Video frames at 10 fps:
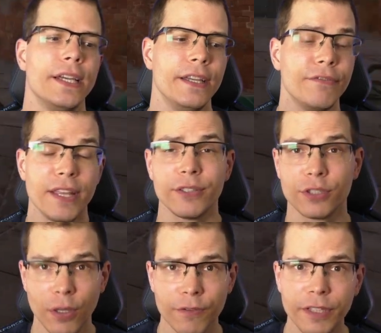If
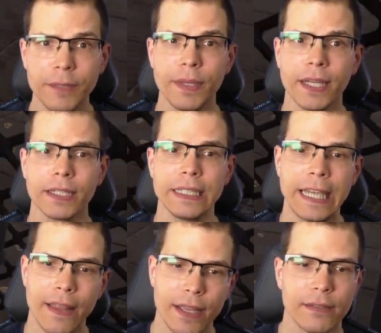there's no feedback,
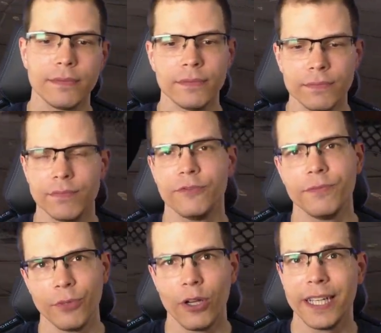then
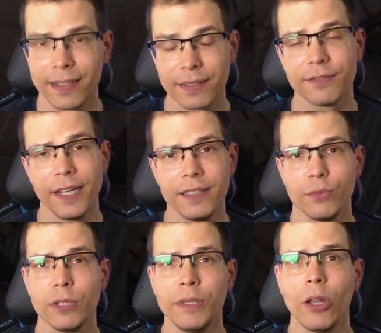early access phase
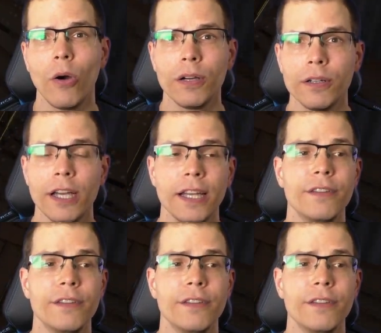will be longer.